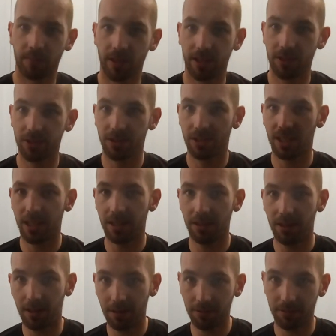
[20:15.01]
I just take it
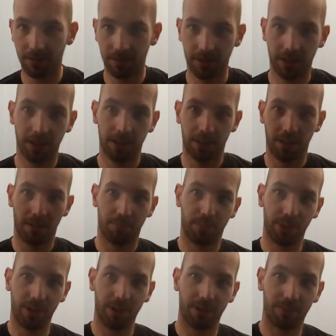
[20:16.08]
off,
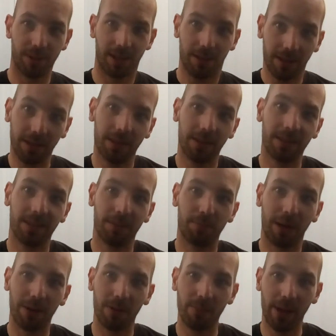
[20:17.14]
put it on my
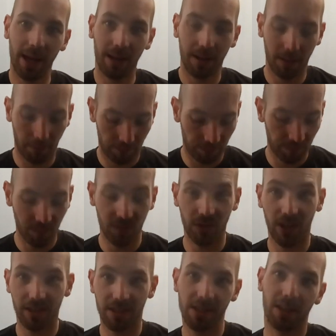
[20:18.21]
power bank,
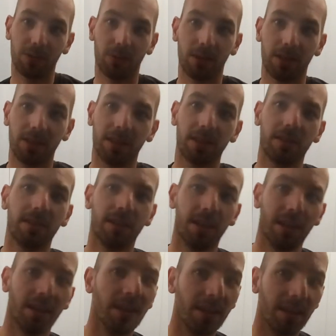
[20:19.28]
take the other one, and
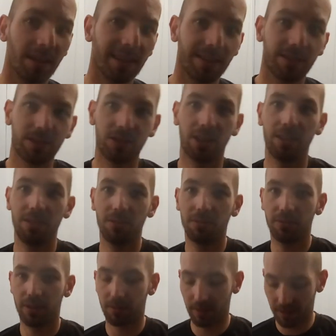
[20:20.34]
can continue
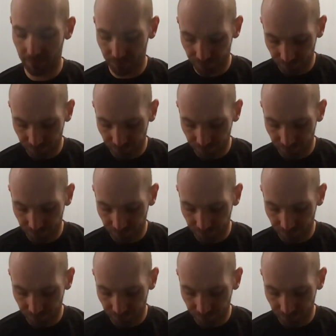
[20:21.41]
filming